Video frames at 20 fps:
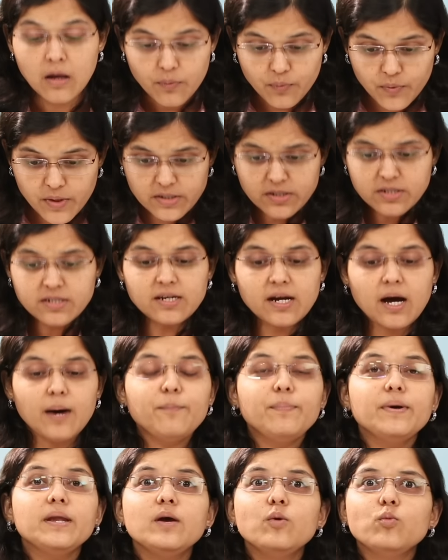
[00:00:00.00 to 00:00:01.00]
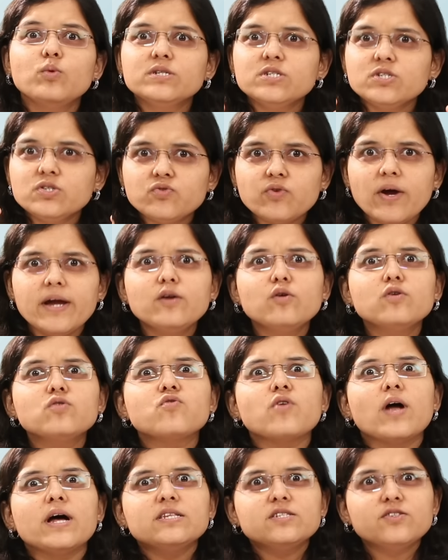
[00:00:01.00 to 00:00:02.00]
This is a company which is trying to
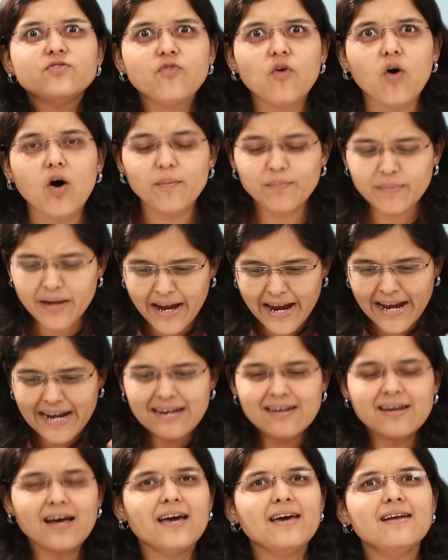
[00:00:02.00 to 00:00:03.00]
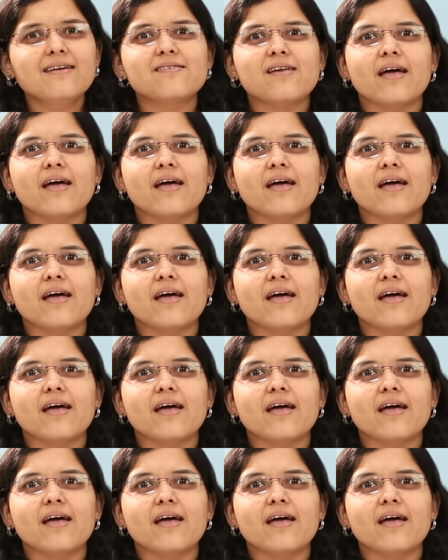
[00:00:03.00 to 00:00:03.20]
transform the entire